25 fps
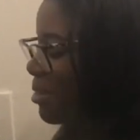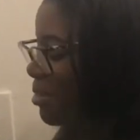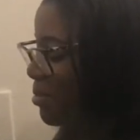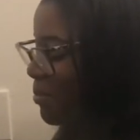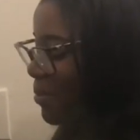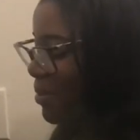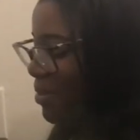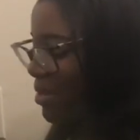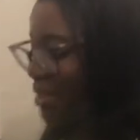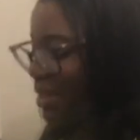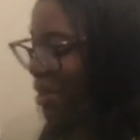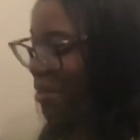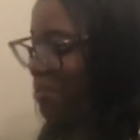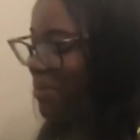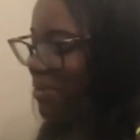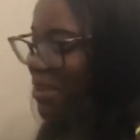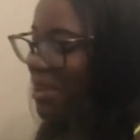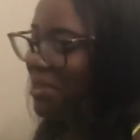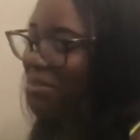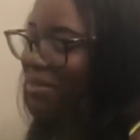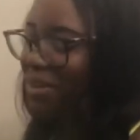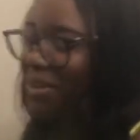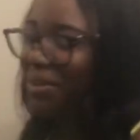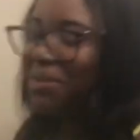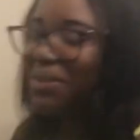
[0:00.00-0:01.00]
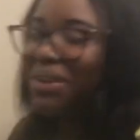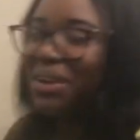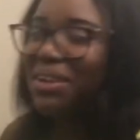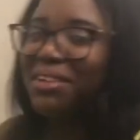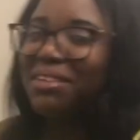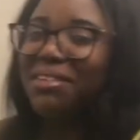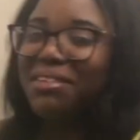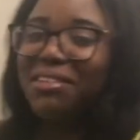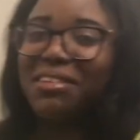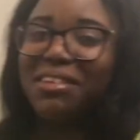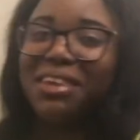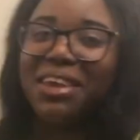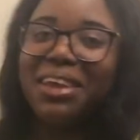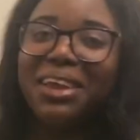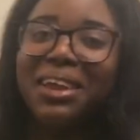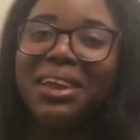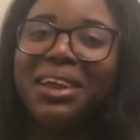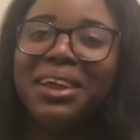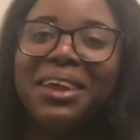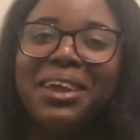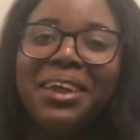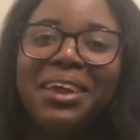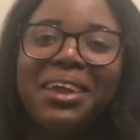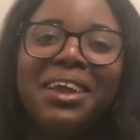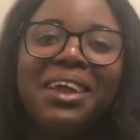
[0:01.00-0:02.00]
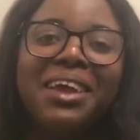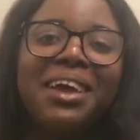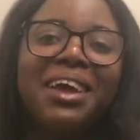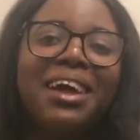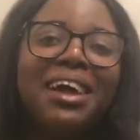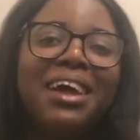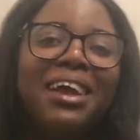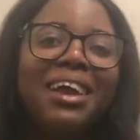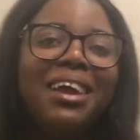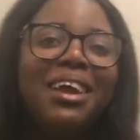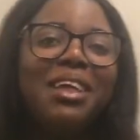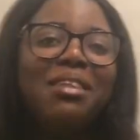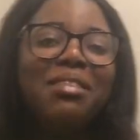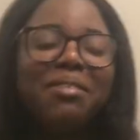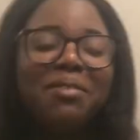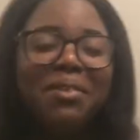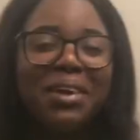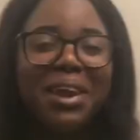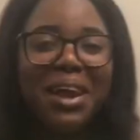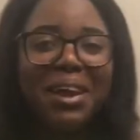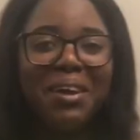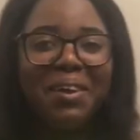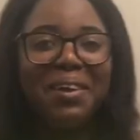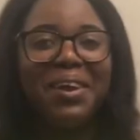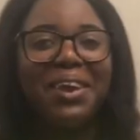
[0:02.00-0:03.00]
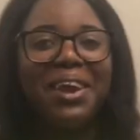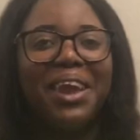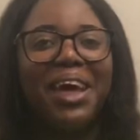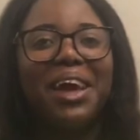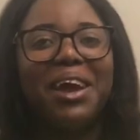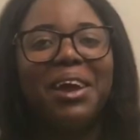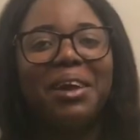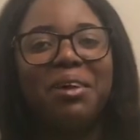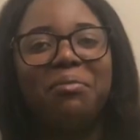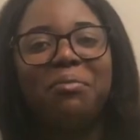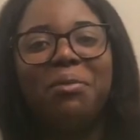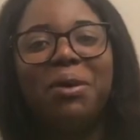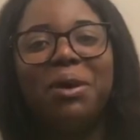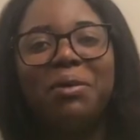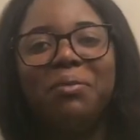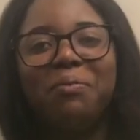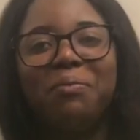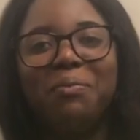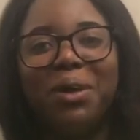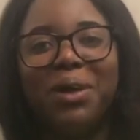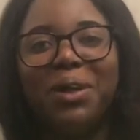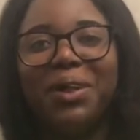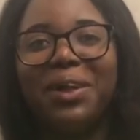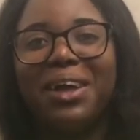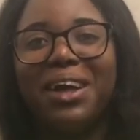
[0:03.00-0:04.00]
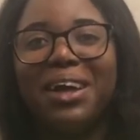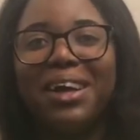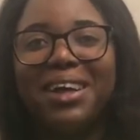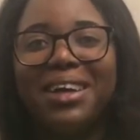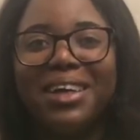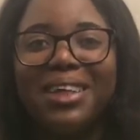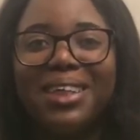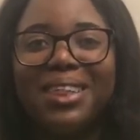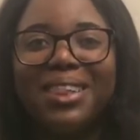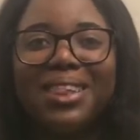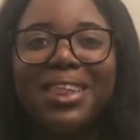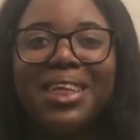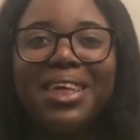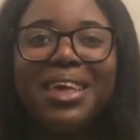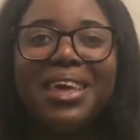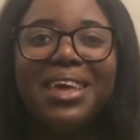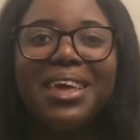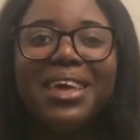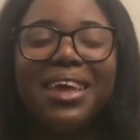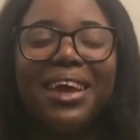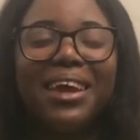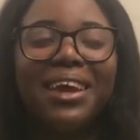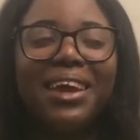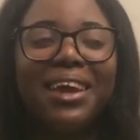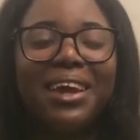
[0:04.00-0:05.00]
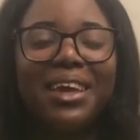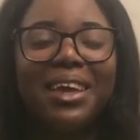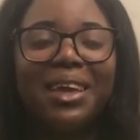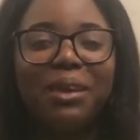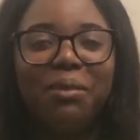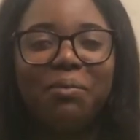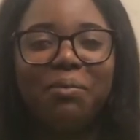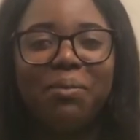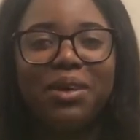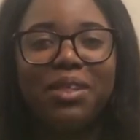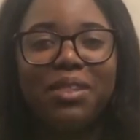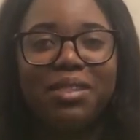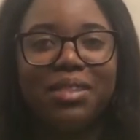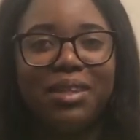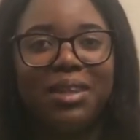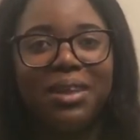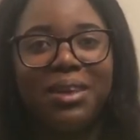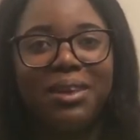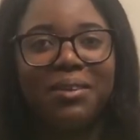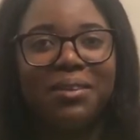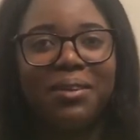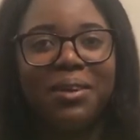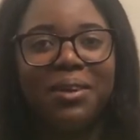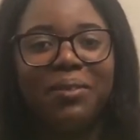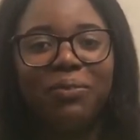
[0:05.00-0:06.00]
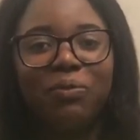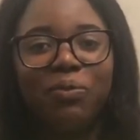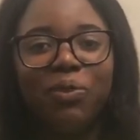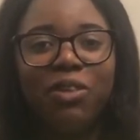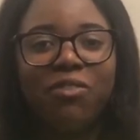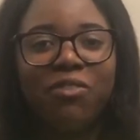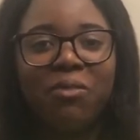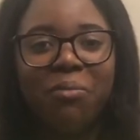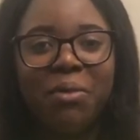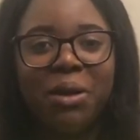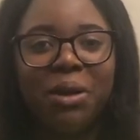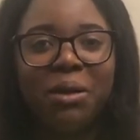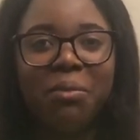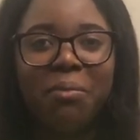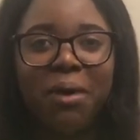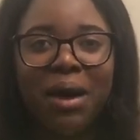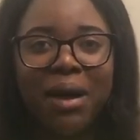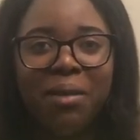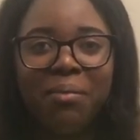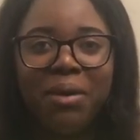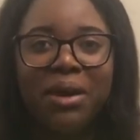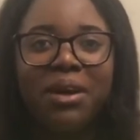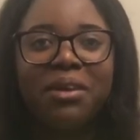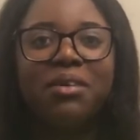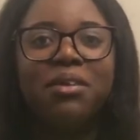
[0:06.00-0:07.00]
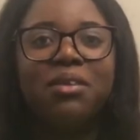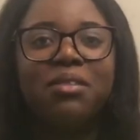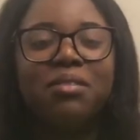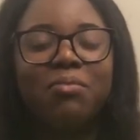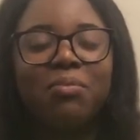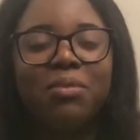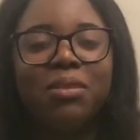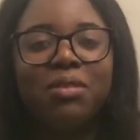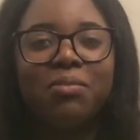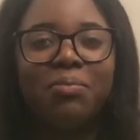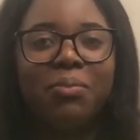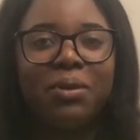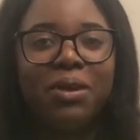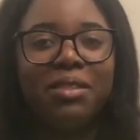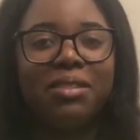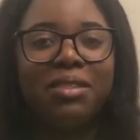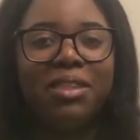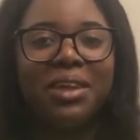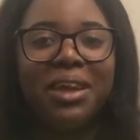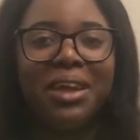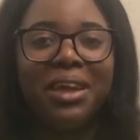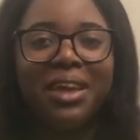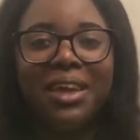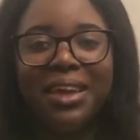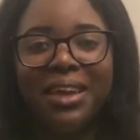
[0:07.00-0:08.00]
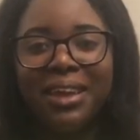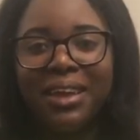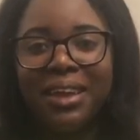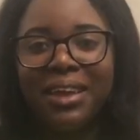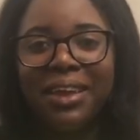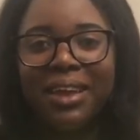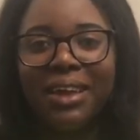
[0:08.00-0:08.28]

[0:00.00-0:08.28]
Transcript: Stop giving away shit. This is what I don't like about Bill, guys. He cannot keep a secret. If Bill buy my Christmas present, he